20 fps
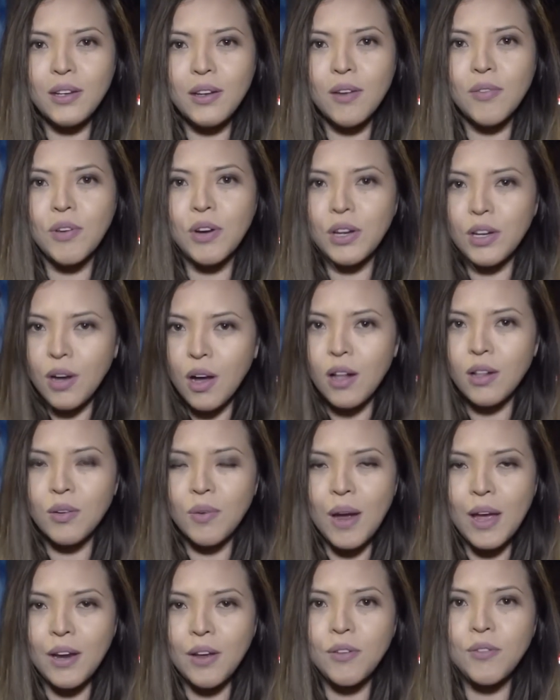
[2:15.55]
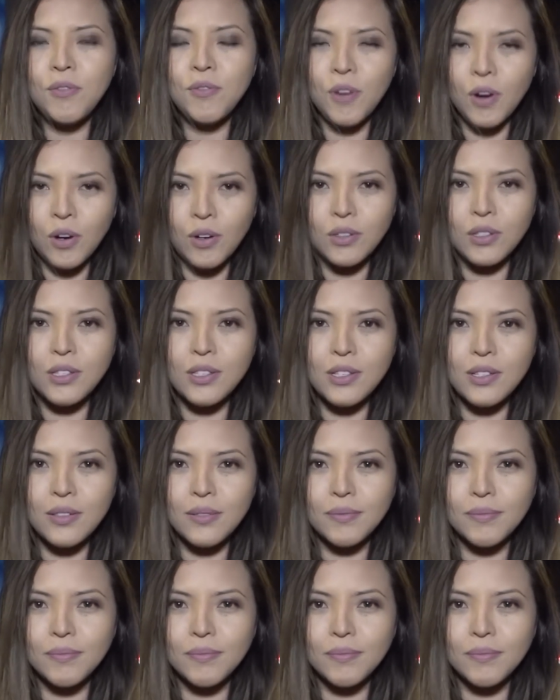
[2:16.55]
covering Colorado First.